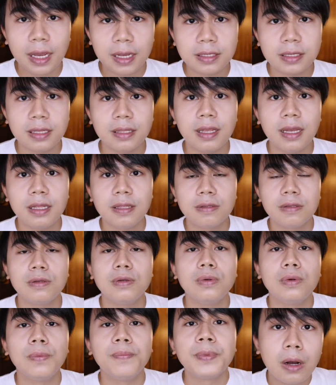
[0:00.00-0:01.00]
hesitate
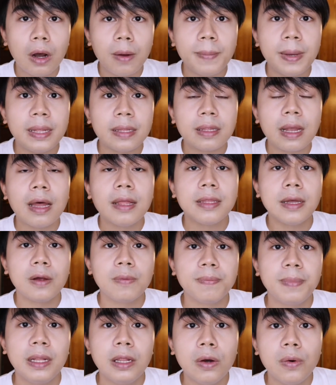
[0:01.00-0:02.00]
to comment
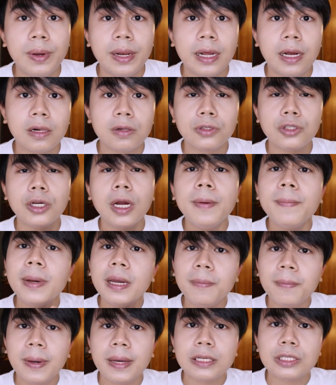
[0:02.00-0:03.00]
down below and I'll try
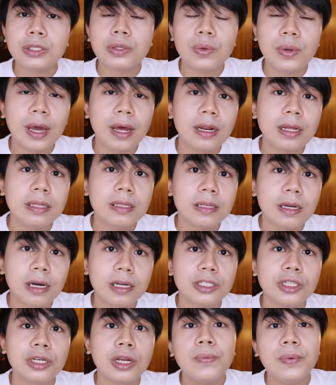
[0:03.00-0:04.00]
my best to get in
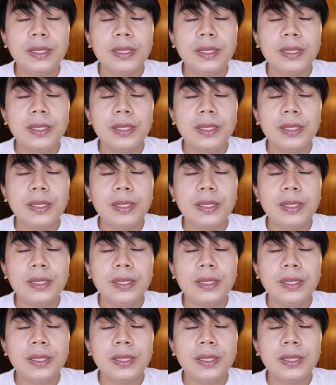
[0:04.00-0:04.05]
touch